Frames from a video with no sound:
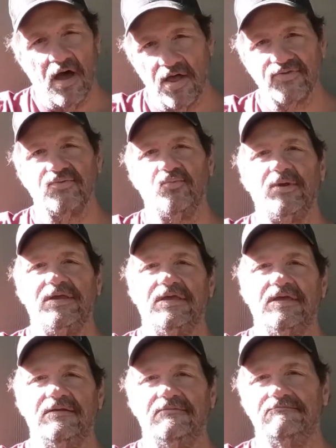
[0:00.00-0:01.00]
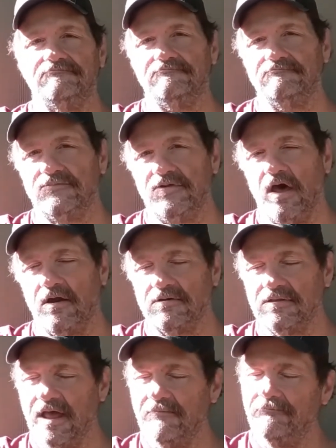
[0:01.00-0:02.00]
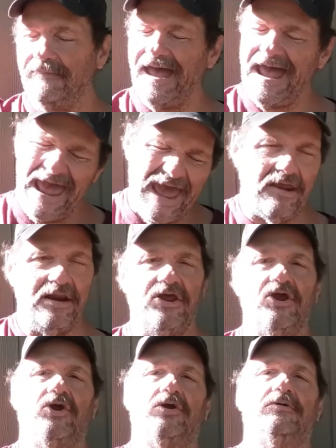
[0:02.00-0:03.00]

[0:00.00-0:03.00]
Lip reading: awesome weekend. Donald, I'm out of here.